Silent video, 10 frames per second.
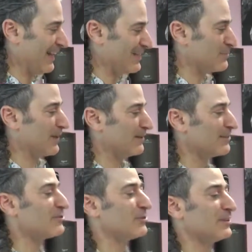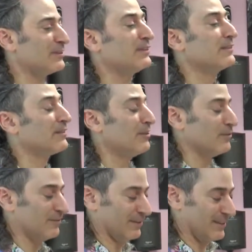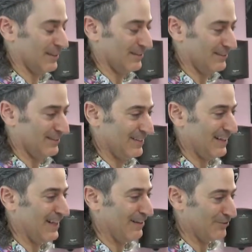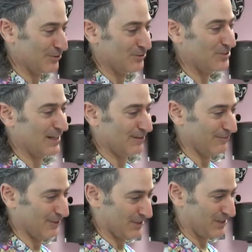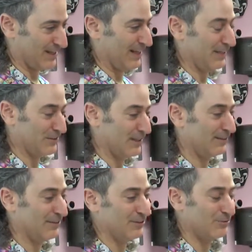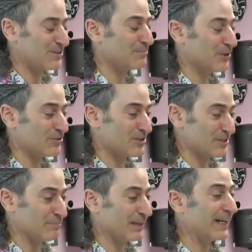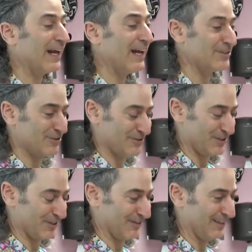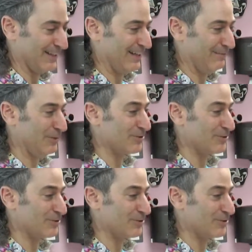It's better to do a little overkill and reduce that risk. It's not that the risk poses a big hazard to you. It